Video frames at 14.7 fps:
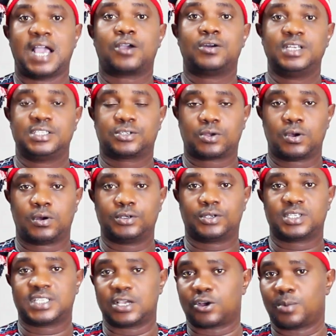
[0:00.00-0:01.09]
I got this call
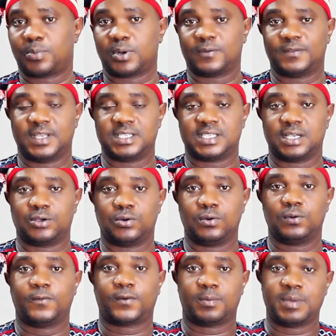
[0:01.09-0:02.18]
just a couple of days
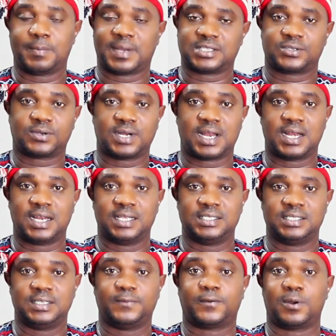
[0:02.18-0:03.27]
ago from a particular
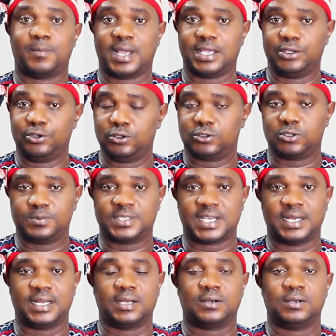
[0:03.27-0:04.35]
lady from my YouTube
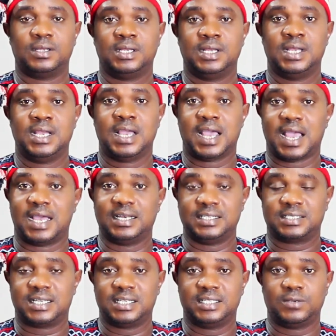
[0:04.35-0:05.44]
channel. And
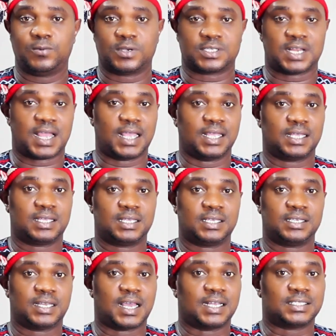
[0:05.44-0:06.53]
this lady was like
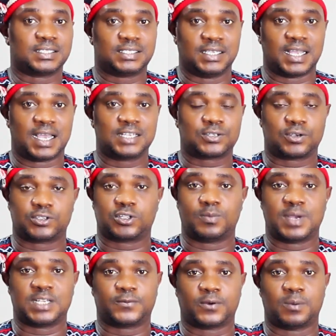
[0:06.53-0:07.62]
that she has
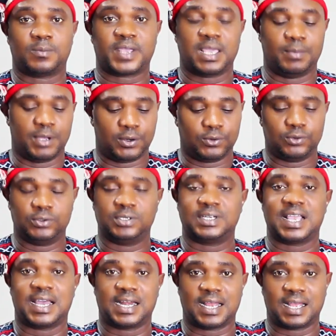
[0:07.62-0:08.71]
customers from Cameroon,
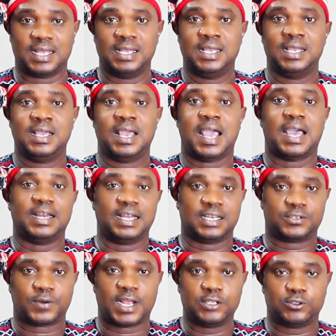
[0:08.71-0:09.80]
Ghana, and they are
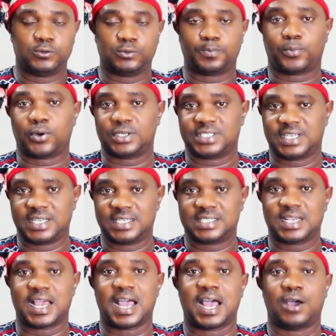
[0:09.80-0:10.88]
trying to purchase
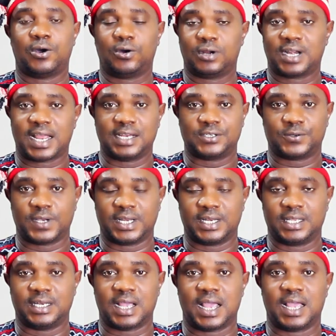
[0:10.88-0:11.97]
her online
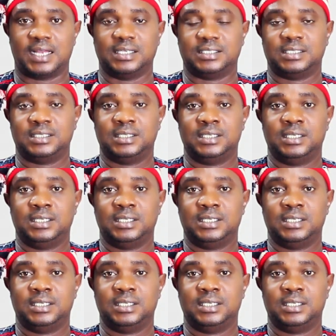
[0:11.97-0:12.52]
training and